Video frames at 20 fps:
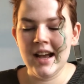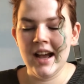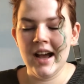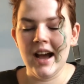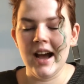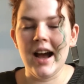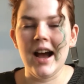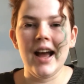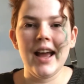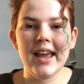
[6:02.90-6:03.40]

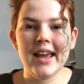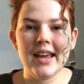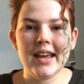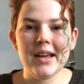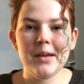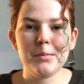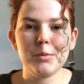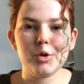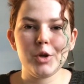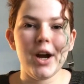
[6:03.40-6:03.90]
I
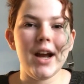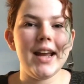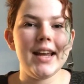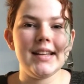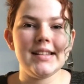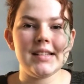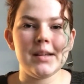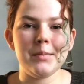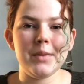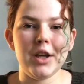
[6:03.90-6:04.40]
am trying
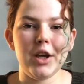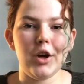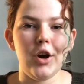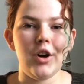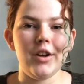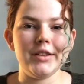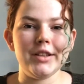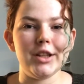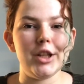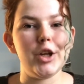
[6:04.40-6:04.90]
something
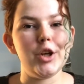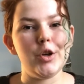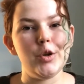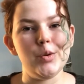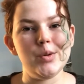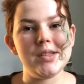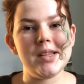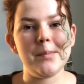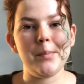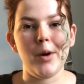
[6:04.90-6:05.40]
called
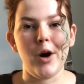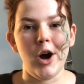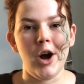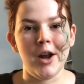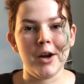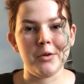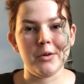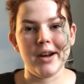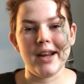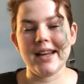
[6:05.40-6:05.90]
Lakuza Pon
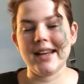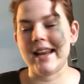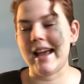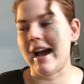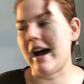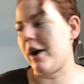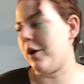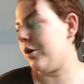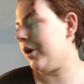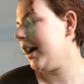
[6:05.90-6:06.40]
right
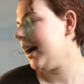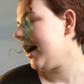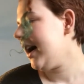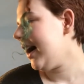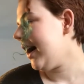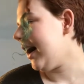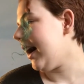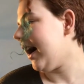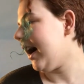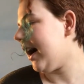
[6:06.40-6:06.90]
now.
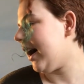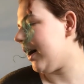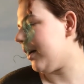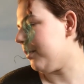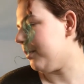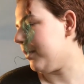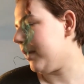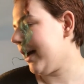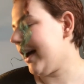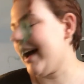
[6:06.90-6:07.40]

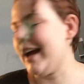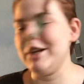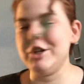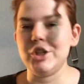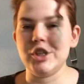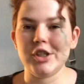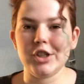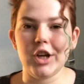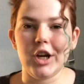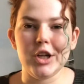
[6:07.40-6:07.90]
I
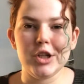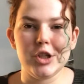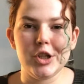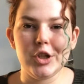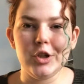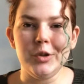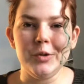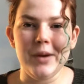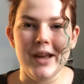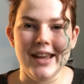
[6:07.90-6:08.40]
just got
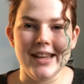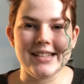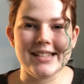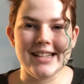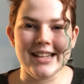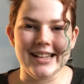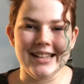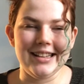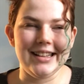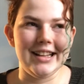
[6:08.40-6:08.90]
2
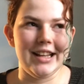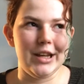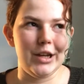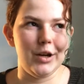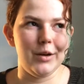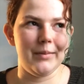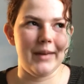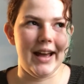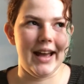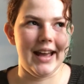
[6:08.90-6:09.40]
18-liter
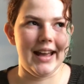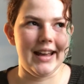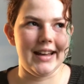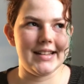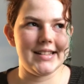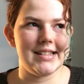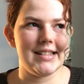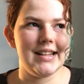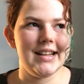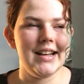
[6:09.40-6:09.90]

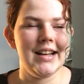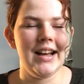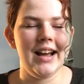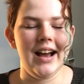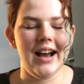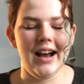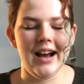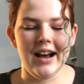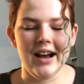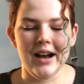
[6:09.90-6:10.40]
bags
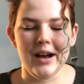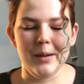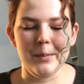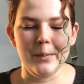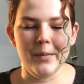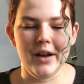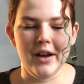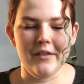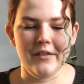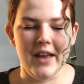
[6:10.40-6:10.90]

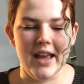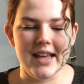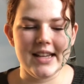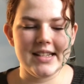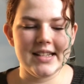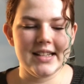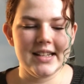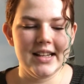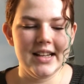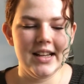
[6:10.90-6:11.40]
of
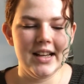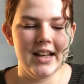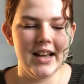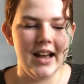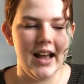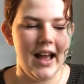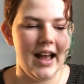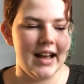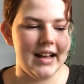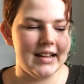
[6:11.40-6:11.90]
it
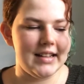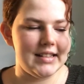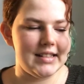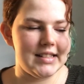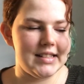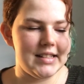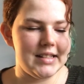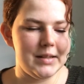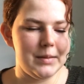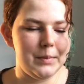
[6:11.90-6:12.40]

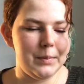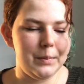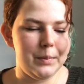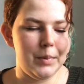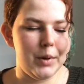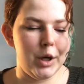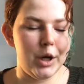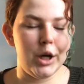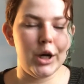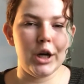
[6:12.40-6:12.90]
as
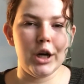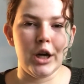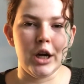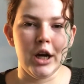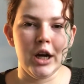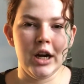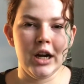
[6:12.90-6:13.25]
per